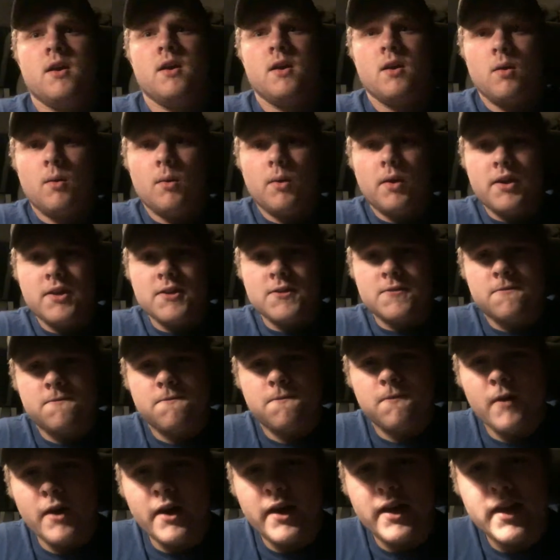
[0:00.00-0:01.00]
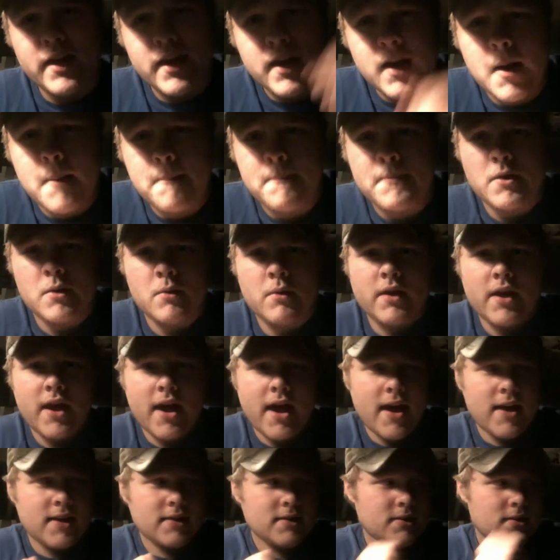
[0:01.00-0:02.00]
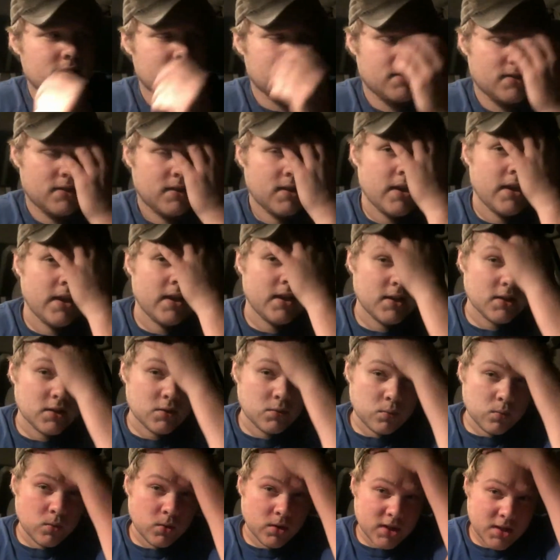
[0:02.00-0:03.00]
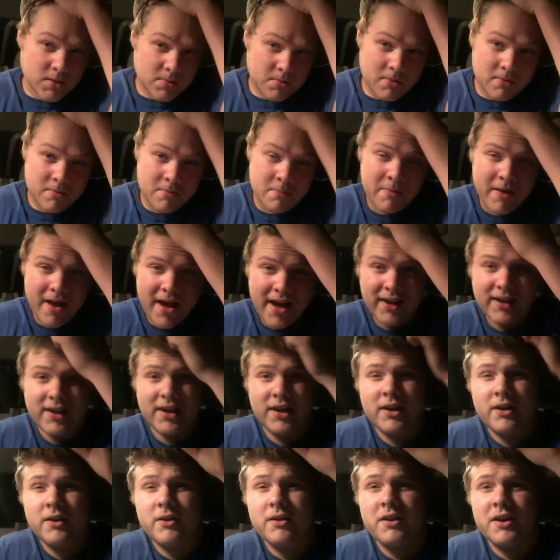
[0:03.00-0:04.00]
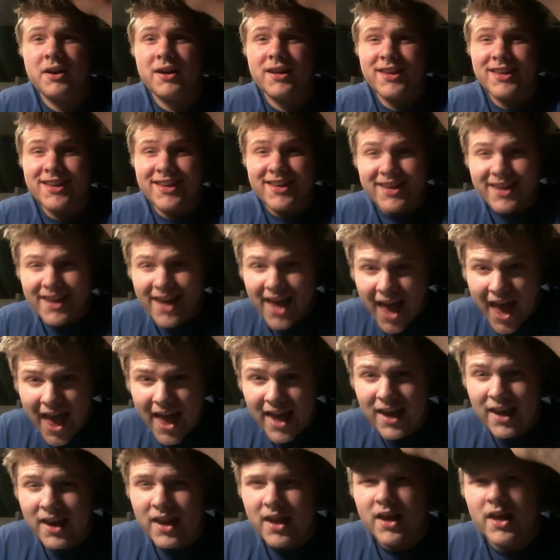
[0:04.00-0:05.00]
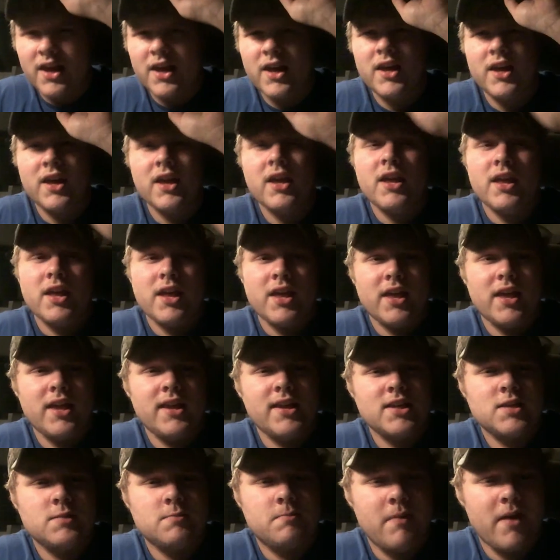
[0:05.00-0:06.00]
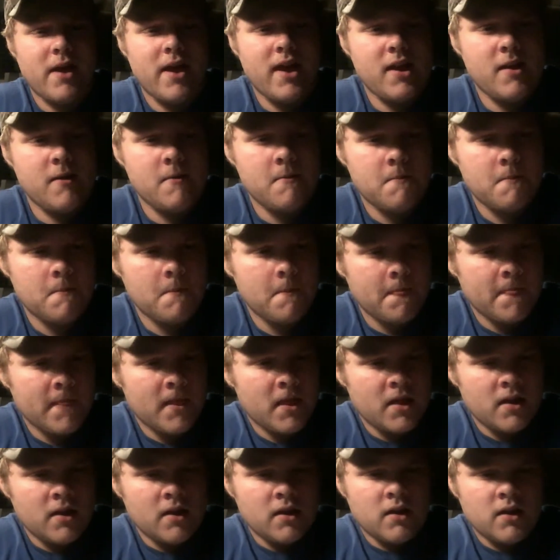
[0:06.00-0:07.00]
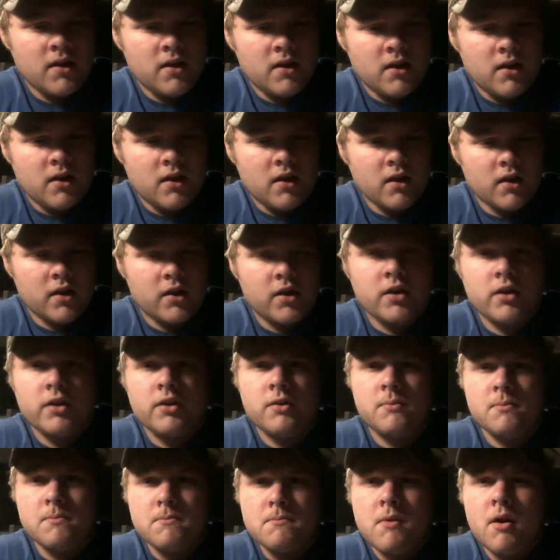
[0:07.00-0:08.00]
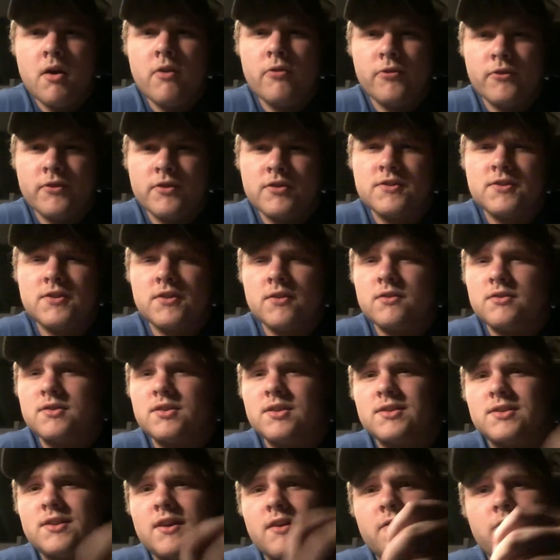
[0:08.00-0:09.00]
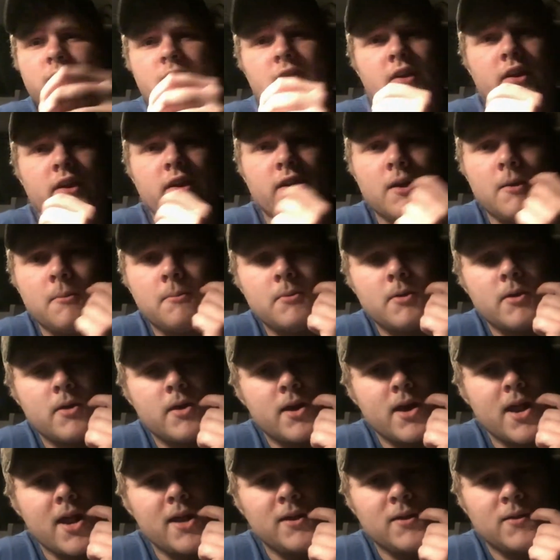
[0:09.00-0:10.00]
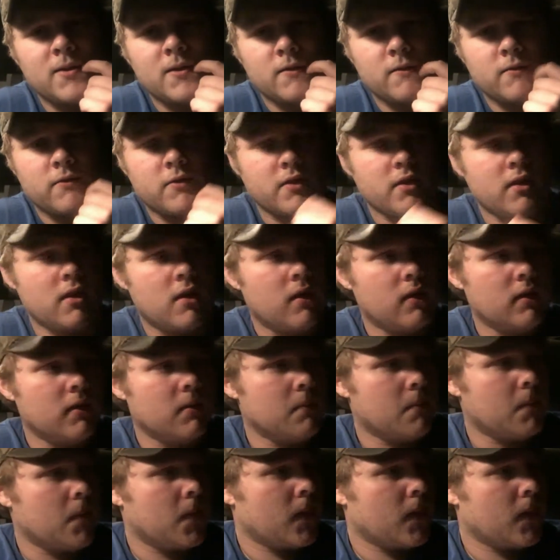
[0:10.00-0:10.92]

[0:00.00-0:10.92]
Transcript: What is freaking up, you guys? It is Woodsman back here again. It has been a good month or so since I've freaking uploaded anything for y'all,